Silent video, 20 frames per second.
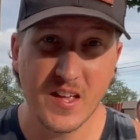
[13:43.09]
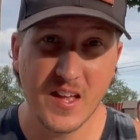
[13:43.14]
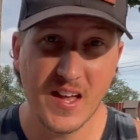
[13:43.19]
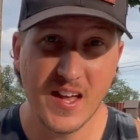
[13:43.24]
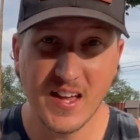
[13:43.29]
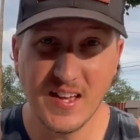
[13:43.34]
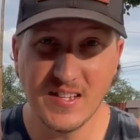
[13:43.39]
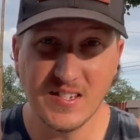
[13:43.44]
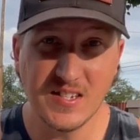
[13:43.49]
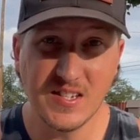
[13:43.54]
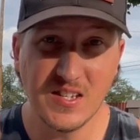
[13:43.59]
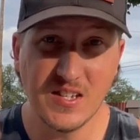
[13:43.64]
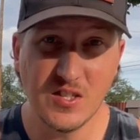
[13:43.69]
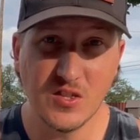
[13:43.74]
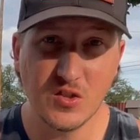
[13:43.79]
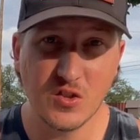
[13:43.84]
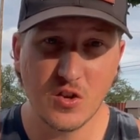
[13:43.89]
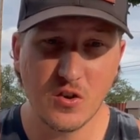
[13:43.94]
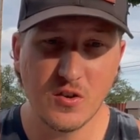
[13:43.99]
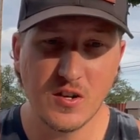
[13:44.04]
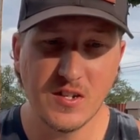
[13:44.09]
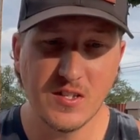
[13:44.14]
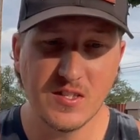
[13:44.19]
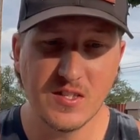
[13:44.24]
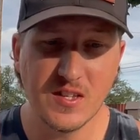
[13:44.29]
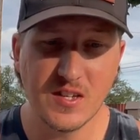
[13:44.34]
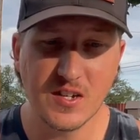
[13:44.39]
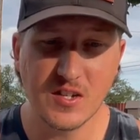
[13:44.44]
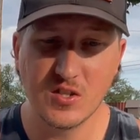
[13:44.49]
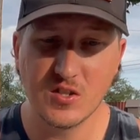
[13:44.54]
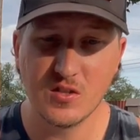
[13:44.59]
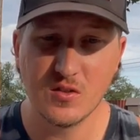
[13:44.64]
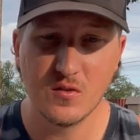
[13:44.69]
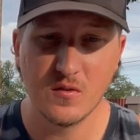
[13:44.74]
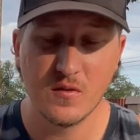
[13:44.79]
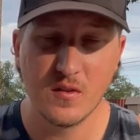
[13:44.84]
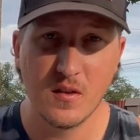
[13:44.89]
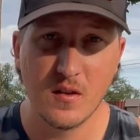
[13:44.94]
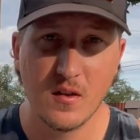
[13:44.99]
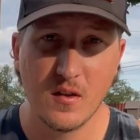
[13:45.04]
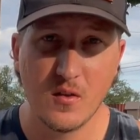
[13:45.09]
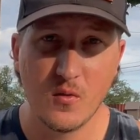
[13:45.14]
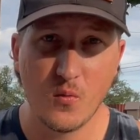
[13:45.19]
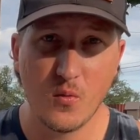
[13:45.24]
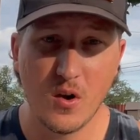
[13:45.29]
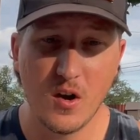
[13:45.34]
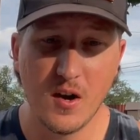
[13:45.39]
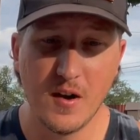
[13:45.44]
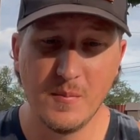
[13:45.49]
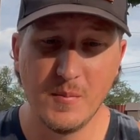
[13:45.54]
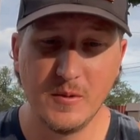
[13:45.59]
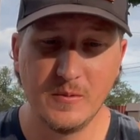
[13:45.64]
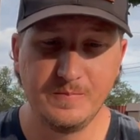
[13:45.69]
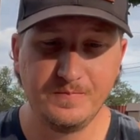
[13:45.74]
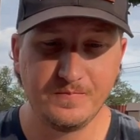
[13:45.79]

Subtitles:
1836 rub,